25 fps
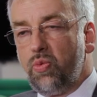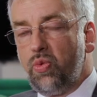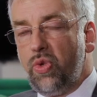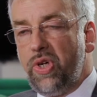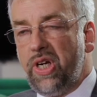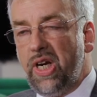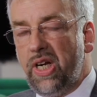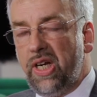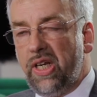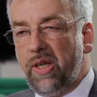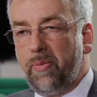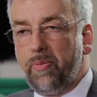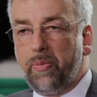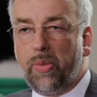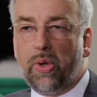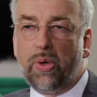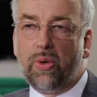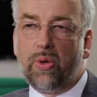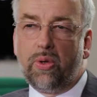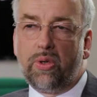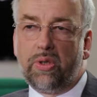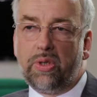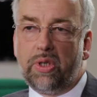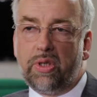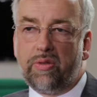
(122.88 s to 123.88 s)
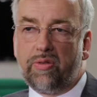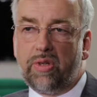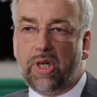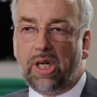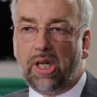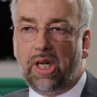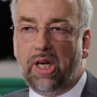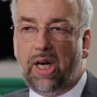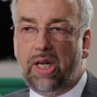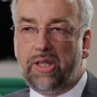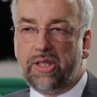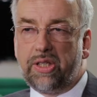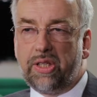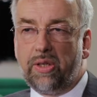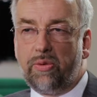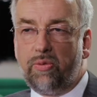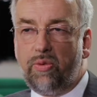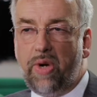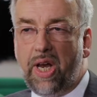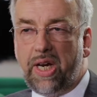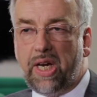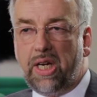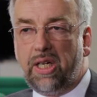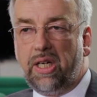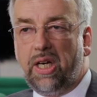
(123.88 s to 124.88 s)
really important for clients to
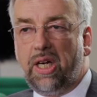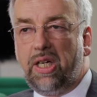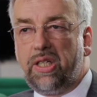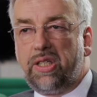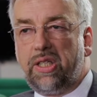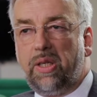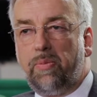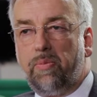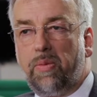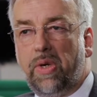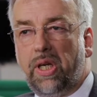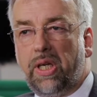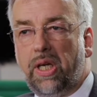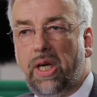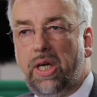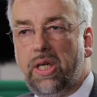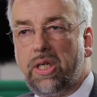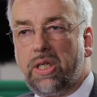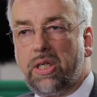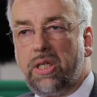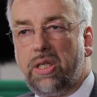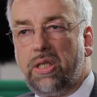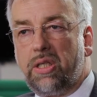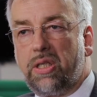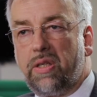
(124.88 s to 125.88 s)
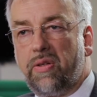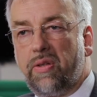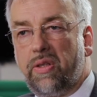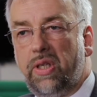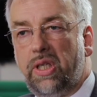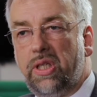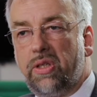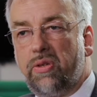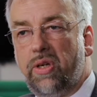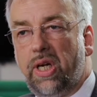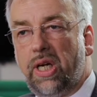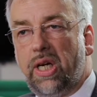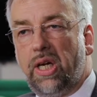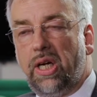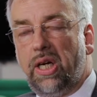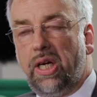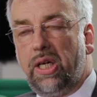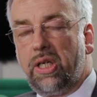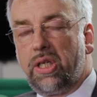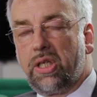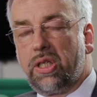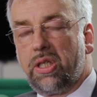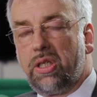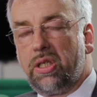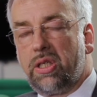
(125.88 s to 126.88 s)
recognise the implications of these
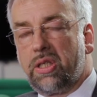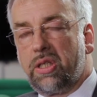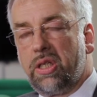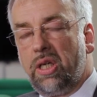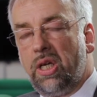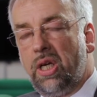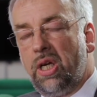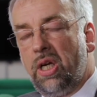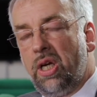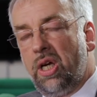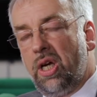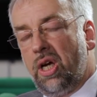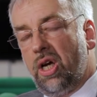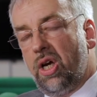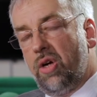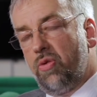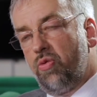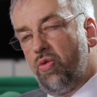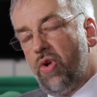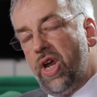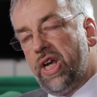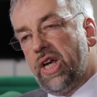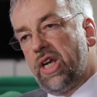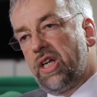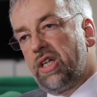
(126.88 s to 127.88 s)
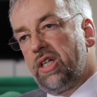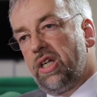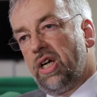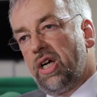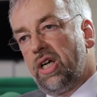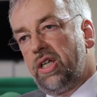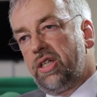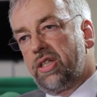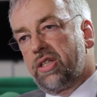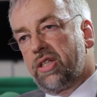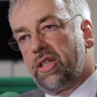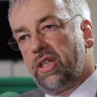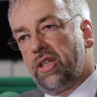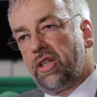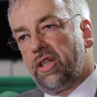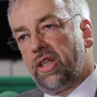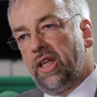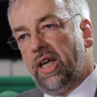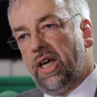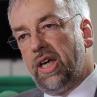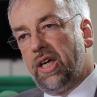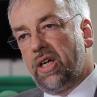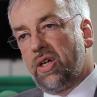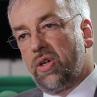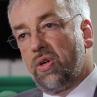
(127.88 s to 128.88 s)
regulations and recognise that
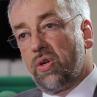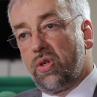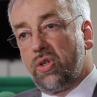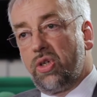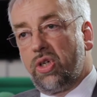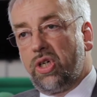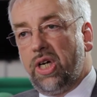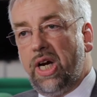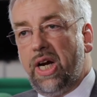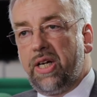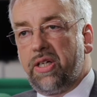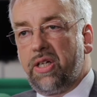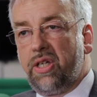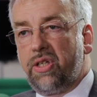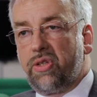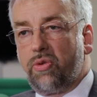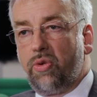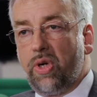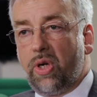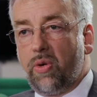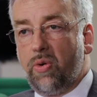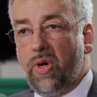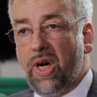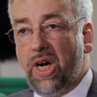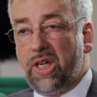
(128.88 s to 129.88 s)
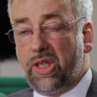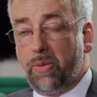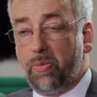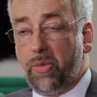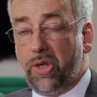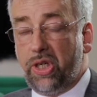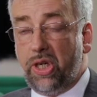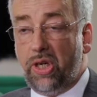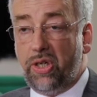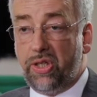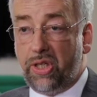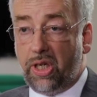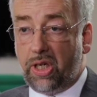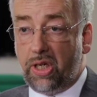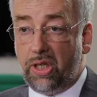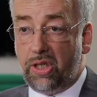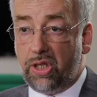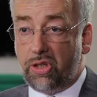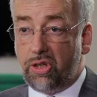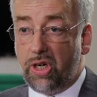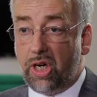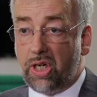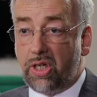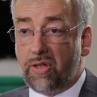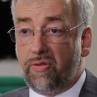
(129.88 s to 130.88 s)
their contractor is required to produce a
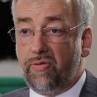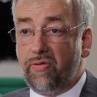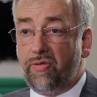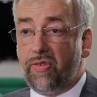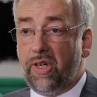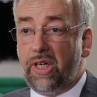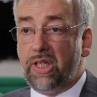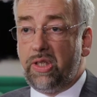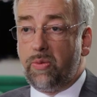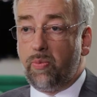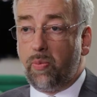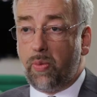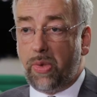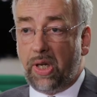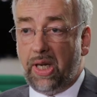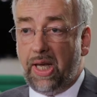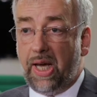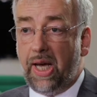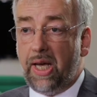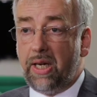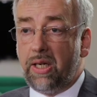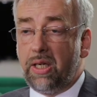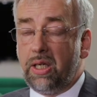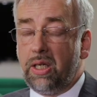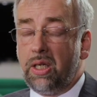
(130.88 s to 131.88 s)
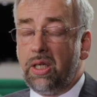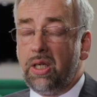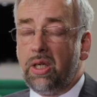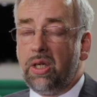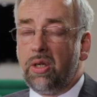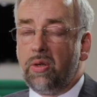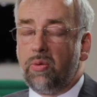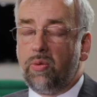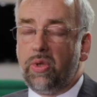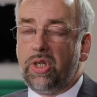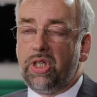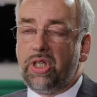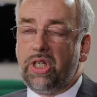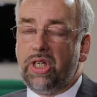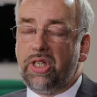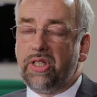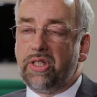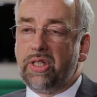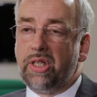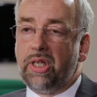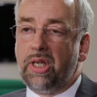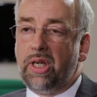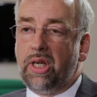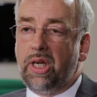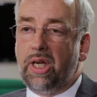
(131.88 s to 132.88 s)
construction phase plan, which
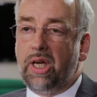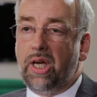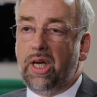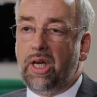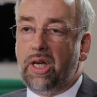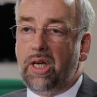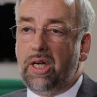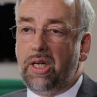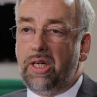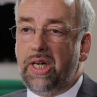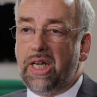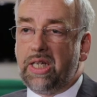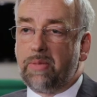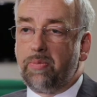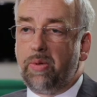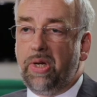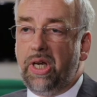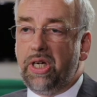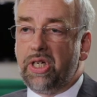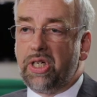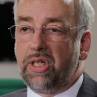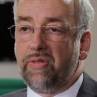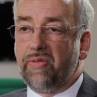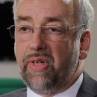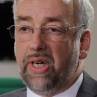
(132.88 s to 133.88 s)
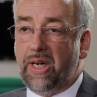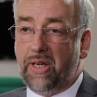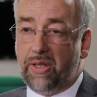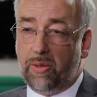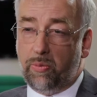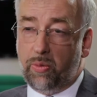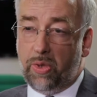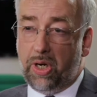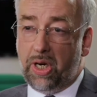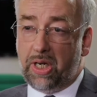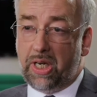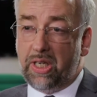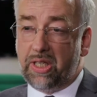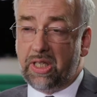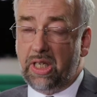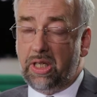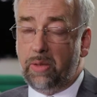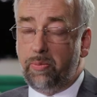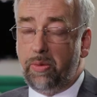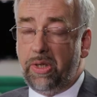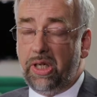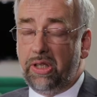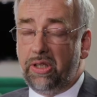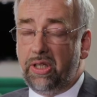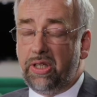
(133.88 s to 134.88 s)
is an explanation of how the work is going
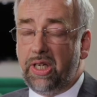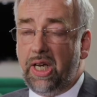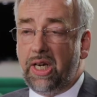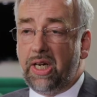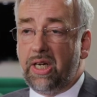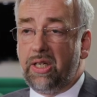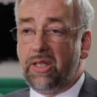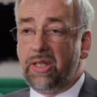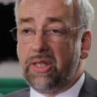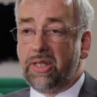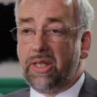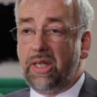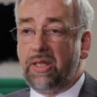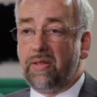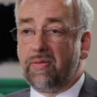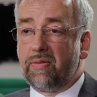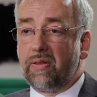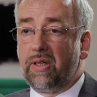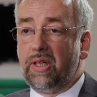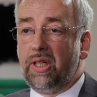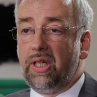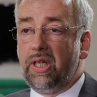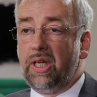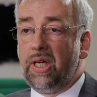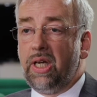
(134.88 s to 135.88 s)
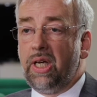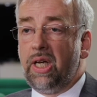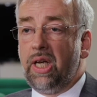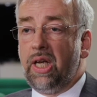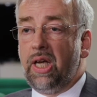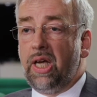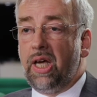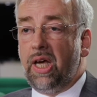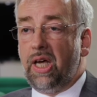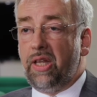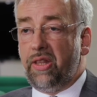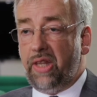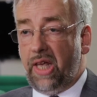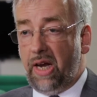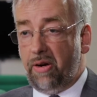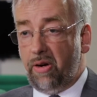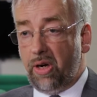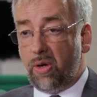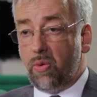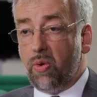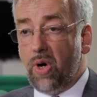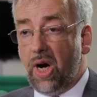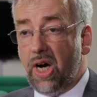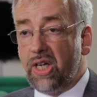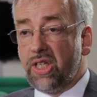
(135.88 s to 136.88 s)
to be undertaken safely, and they're
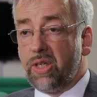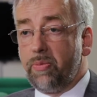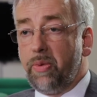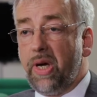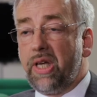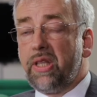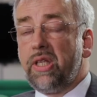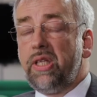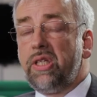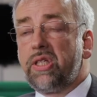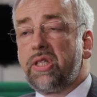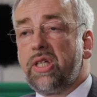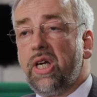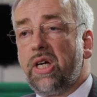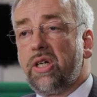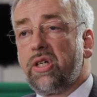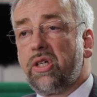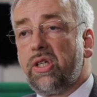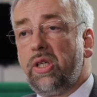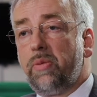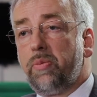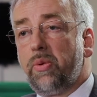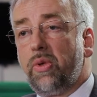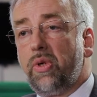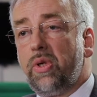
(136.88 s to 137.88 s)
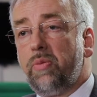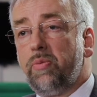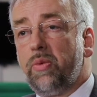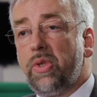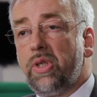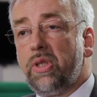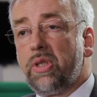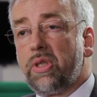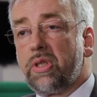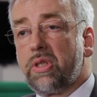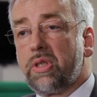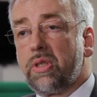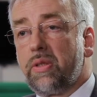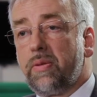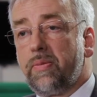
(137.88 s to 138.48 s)
required to make these statutory appointments.